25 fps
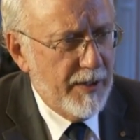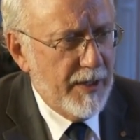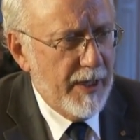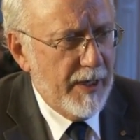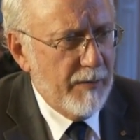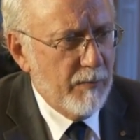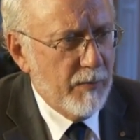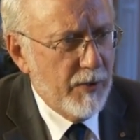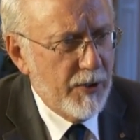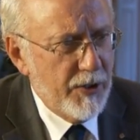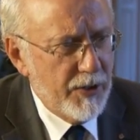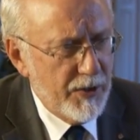
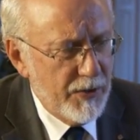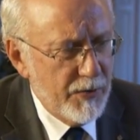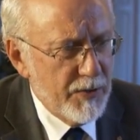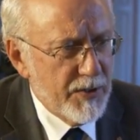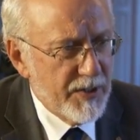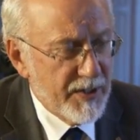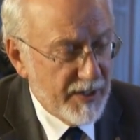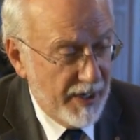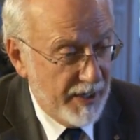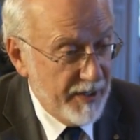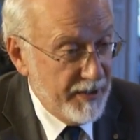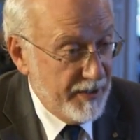they were
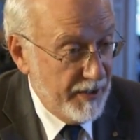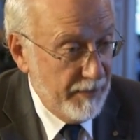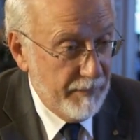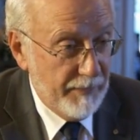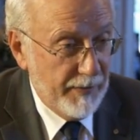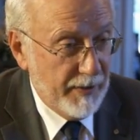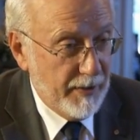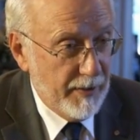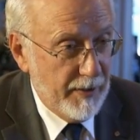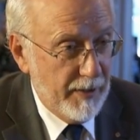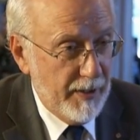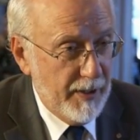used
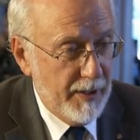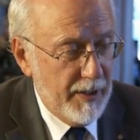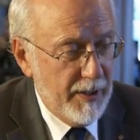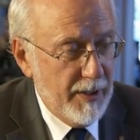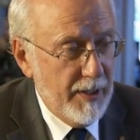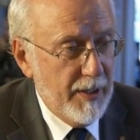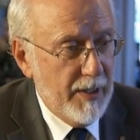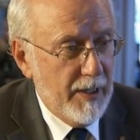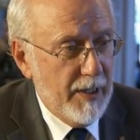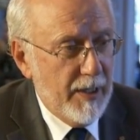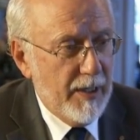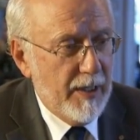scientifically,
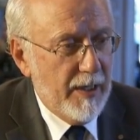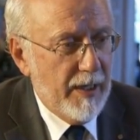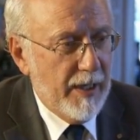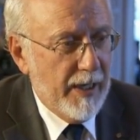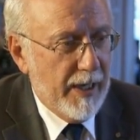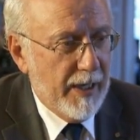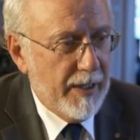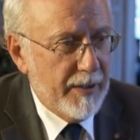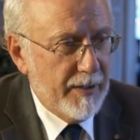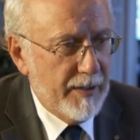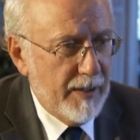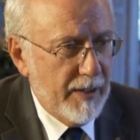
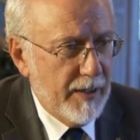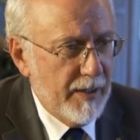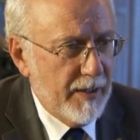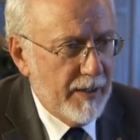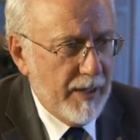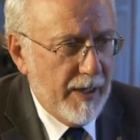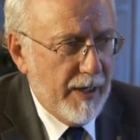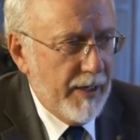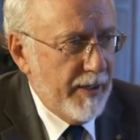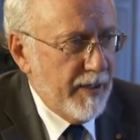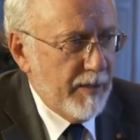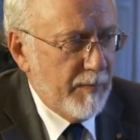and
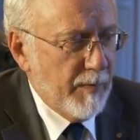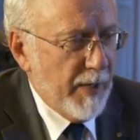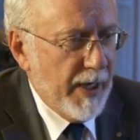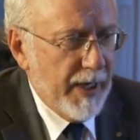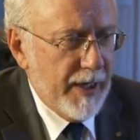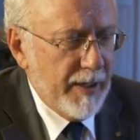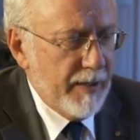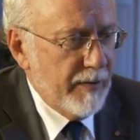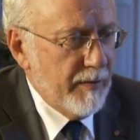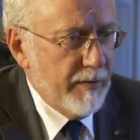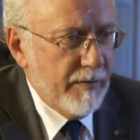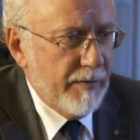there it
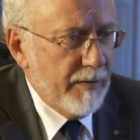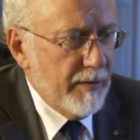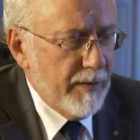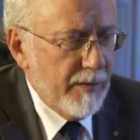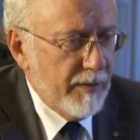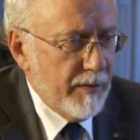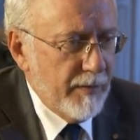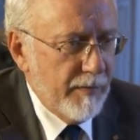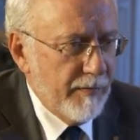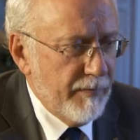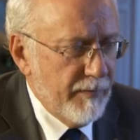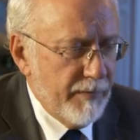made
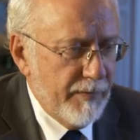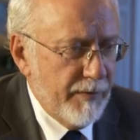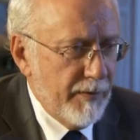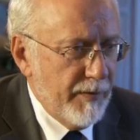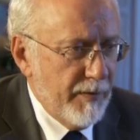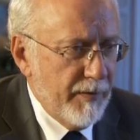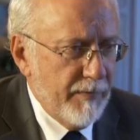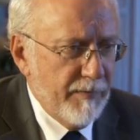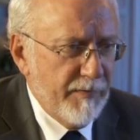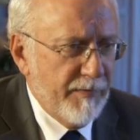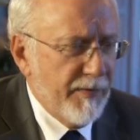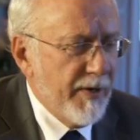
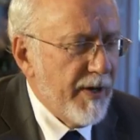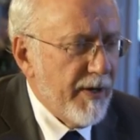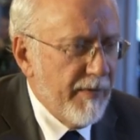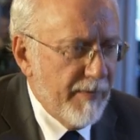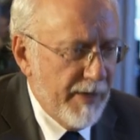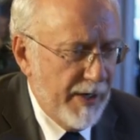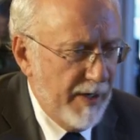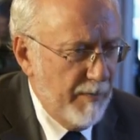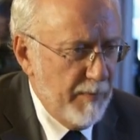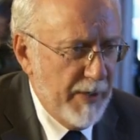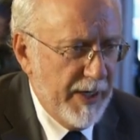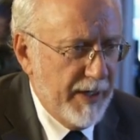very,
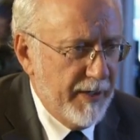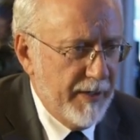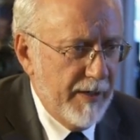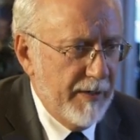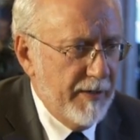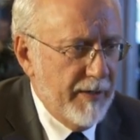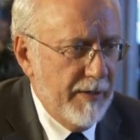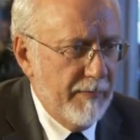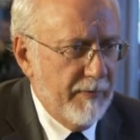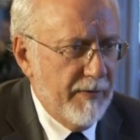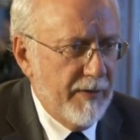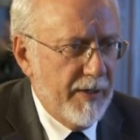very big
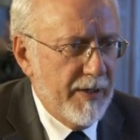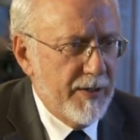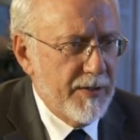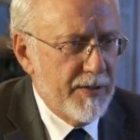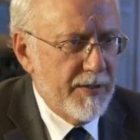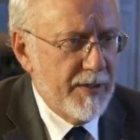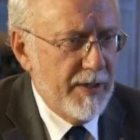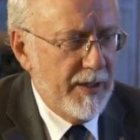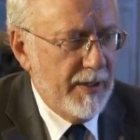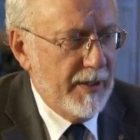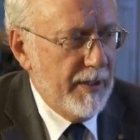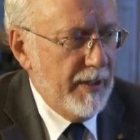
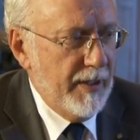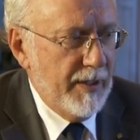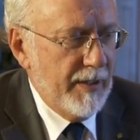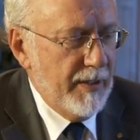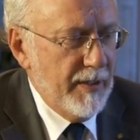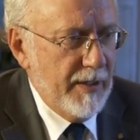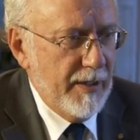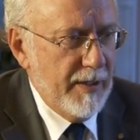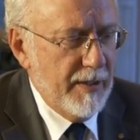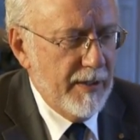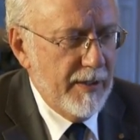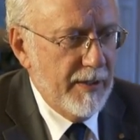difference
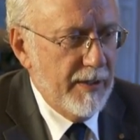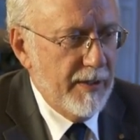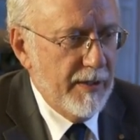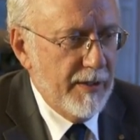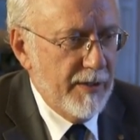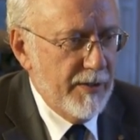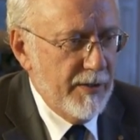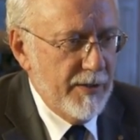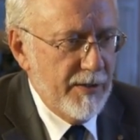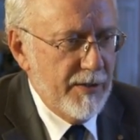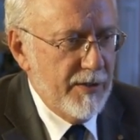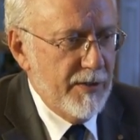in
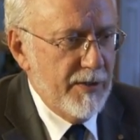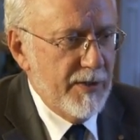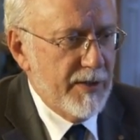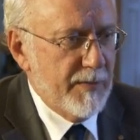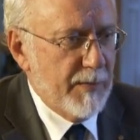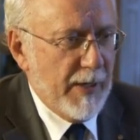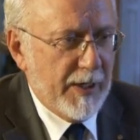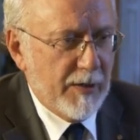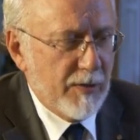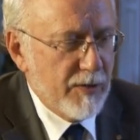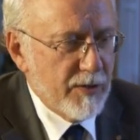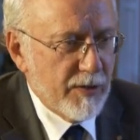
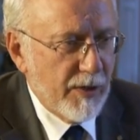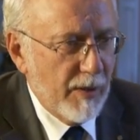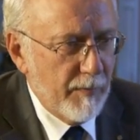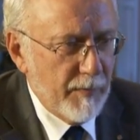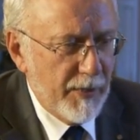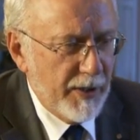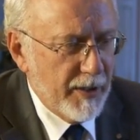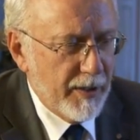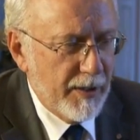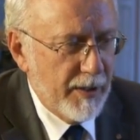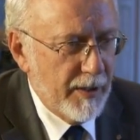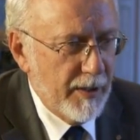
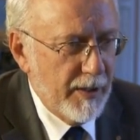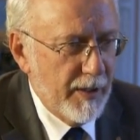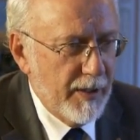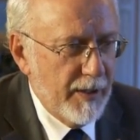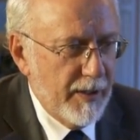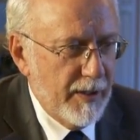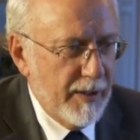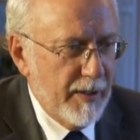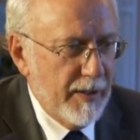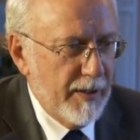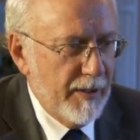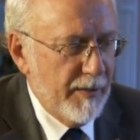spectroscopic
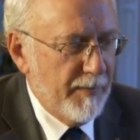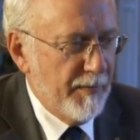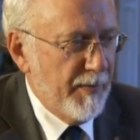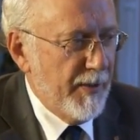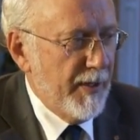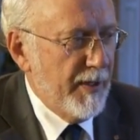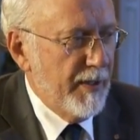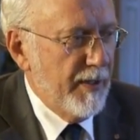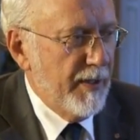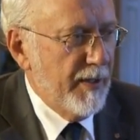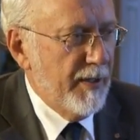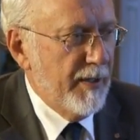
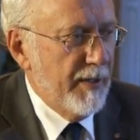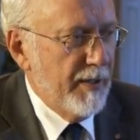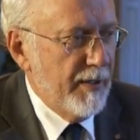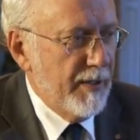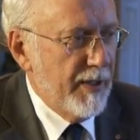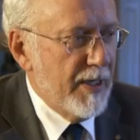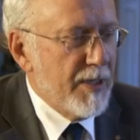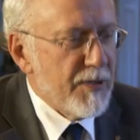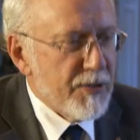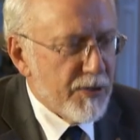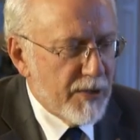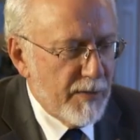
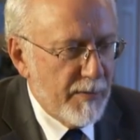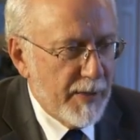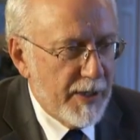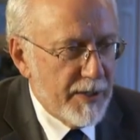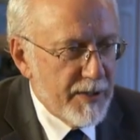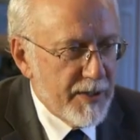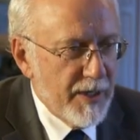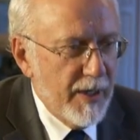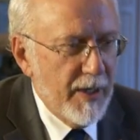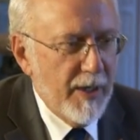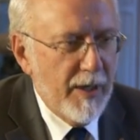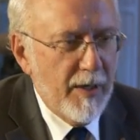
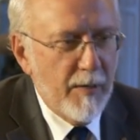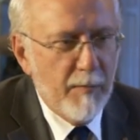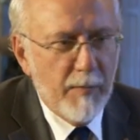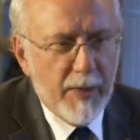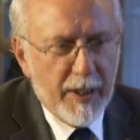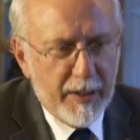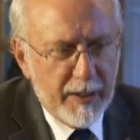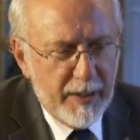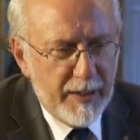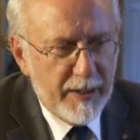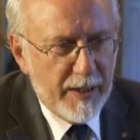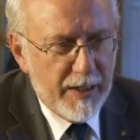instruments,
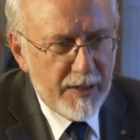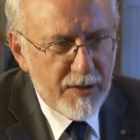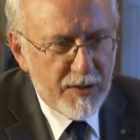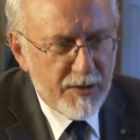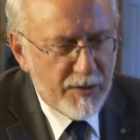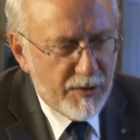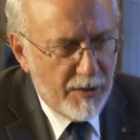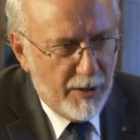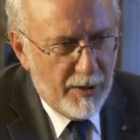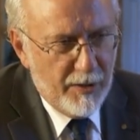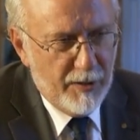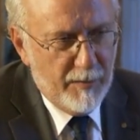but in
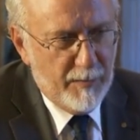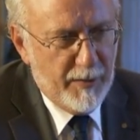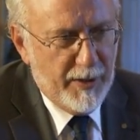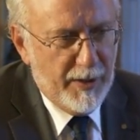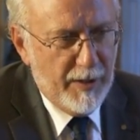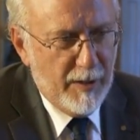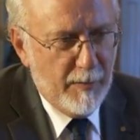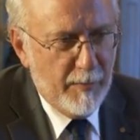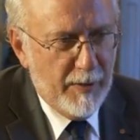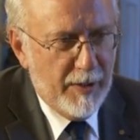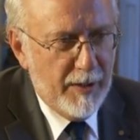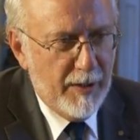astronomy,
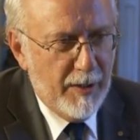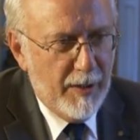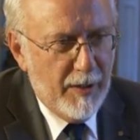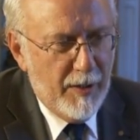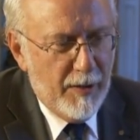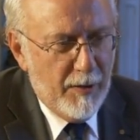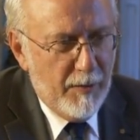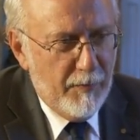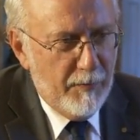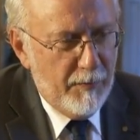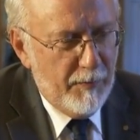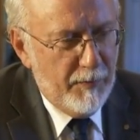I mean,
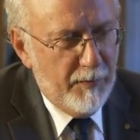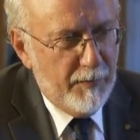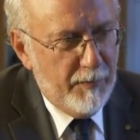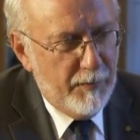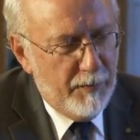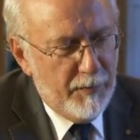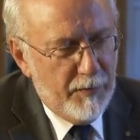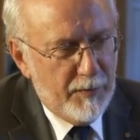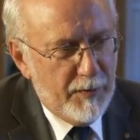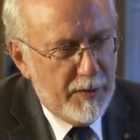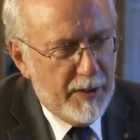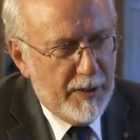
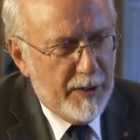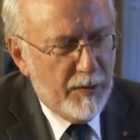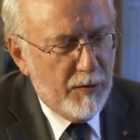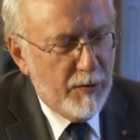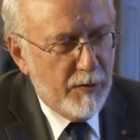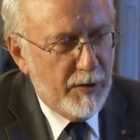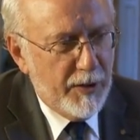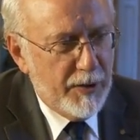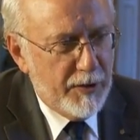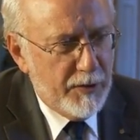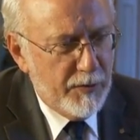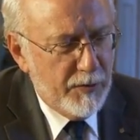in
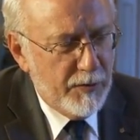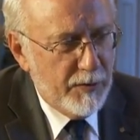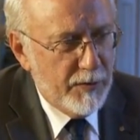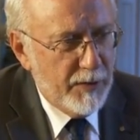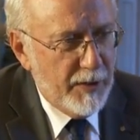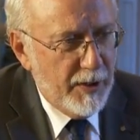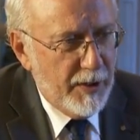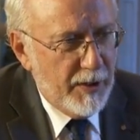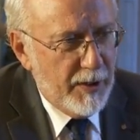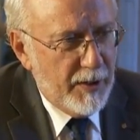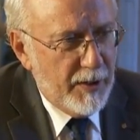order to